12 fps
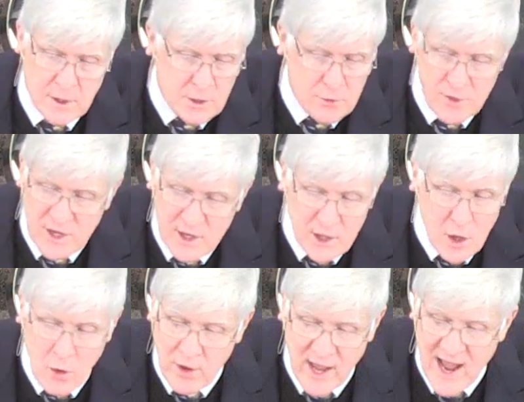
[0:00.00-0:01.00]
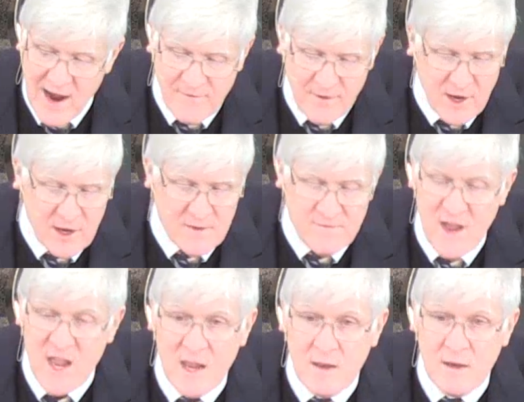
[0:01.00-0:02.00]
You didn't go to Africa in
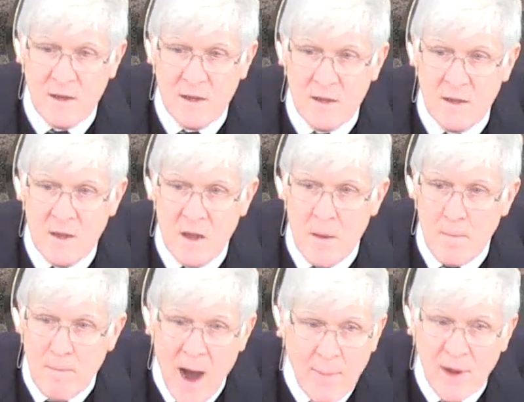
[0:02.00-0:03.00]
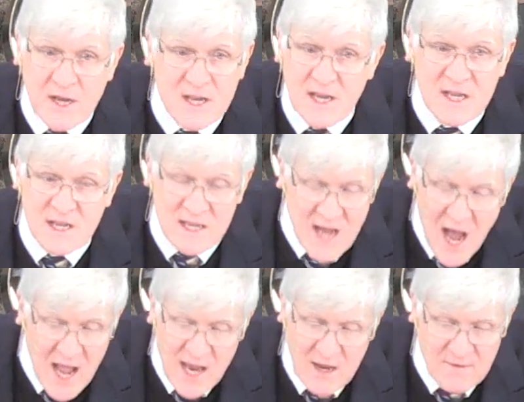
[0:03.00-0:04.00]
vain. Mama didn't
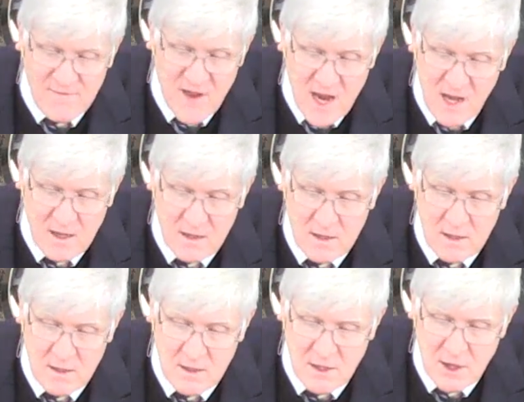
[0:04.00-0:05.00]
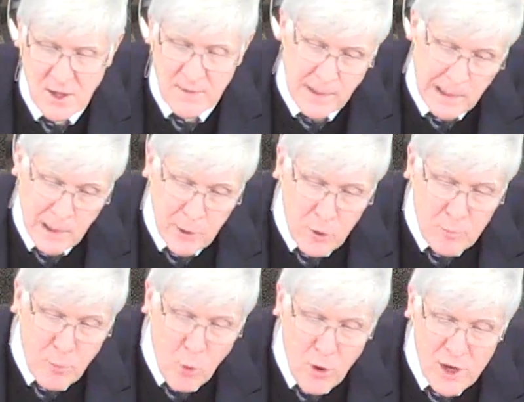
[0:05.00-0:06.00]
die in vain. The little
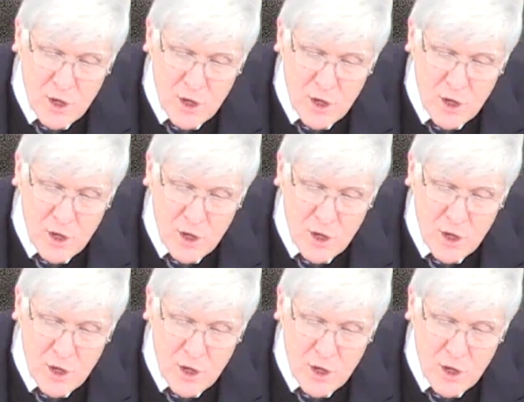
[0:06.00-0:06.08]
boy